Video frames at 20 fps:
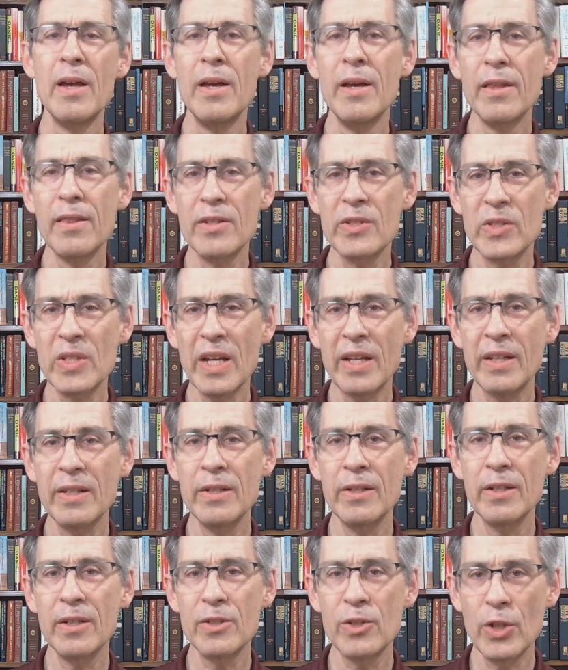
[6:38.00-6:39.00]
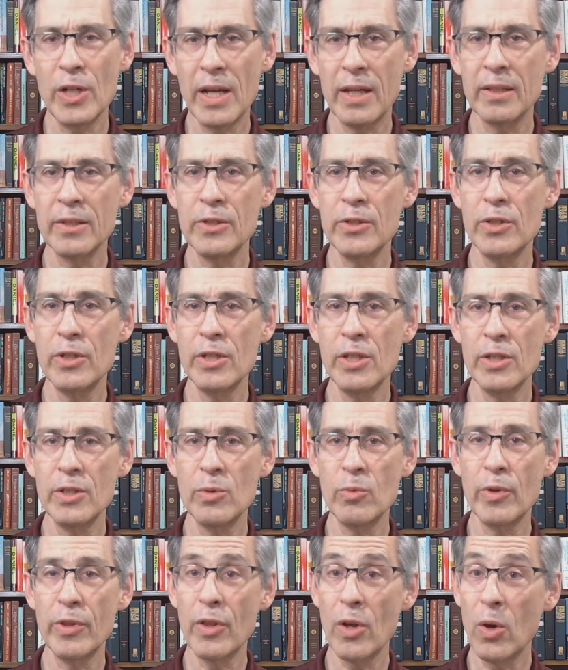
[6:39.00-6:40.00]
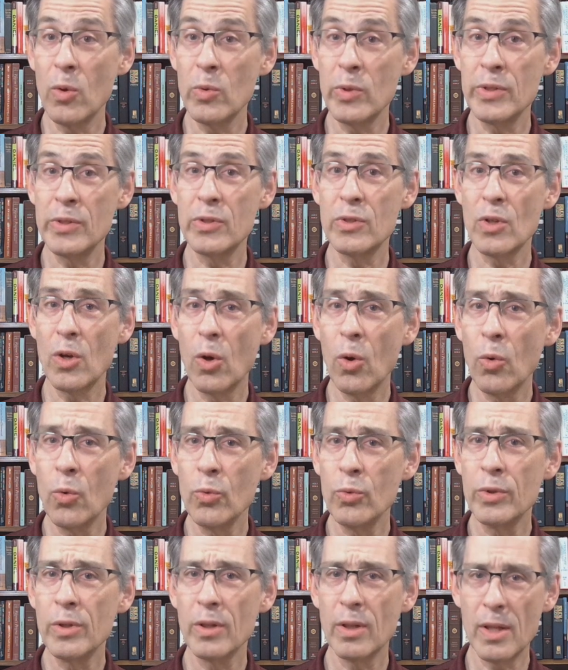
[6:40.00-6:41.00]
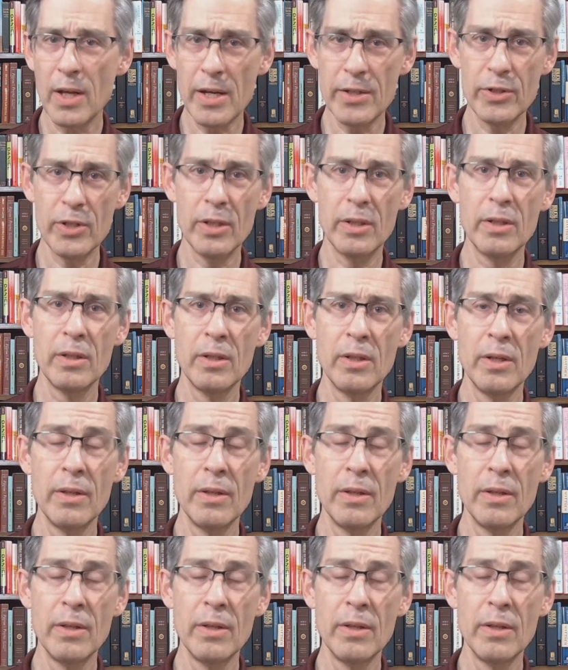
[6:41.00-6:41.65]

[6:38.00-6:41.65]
The second challenge is with Owen's own logic.